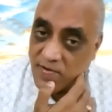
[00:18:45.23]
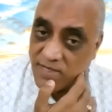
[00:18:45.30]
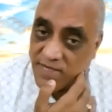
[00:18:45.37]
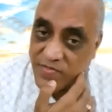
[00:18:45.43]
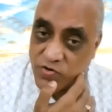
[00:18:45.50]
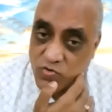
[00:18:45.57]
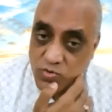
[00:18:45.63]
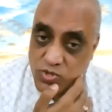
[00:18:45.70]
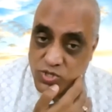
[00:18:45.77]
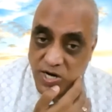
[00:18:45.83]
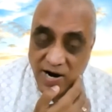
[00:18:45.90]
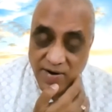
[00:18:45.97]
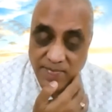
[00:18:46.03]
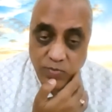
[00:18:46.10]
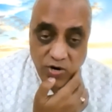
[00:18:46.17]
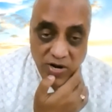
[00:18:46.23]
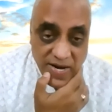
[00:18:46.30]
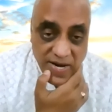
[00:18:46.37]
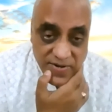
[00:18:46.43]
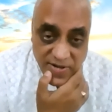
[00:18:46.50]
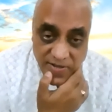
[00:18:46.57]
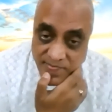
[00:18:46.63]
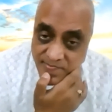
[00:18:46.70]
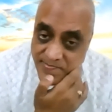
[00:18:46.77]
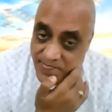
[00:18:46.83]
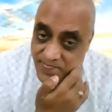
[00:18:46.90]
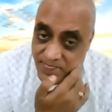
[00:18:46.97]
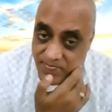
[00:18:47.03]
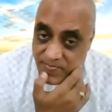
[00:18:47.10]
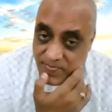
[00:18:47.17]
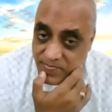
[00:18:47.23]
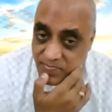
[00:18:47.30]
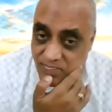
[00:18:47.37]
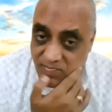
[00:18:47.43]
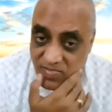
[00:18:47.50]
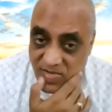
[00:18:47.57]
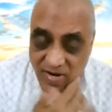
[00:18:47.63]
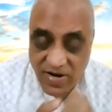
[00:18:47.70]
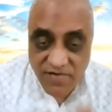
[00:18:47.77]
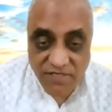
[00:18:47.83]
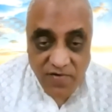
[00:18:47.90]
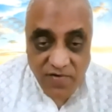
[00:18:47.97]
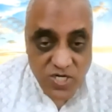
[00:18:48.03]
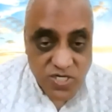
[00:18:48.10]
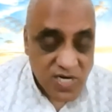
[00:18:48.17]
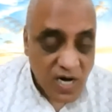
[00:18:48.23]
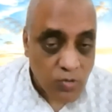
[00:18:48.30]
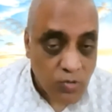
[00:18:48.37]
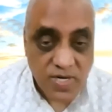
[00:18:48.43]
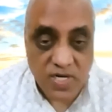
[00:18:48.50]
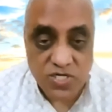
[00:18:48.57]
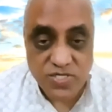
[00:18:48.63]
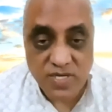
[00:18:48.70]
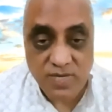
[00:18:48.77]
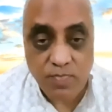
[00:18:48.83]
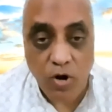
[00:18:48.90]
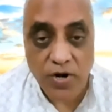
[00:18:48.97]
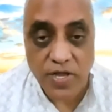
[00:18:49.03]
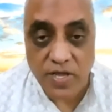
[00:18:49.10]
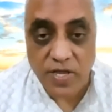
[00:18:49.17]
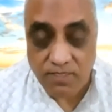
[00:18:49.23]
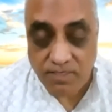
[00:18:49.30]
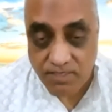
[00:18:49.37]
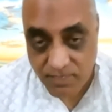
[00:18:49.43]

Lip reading: When you start pulling it in, it first counters the body,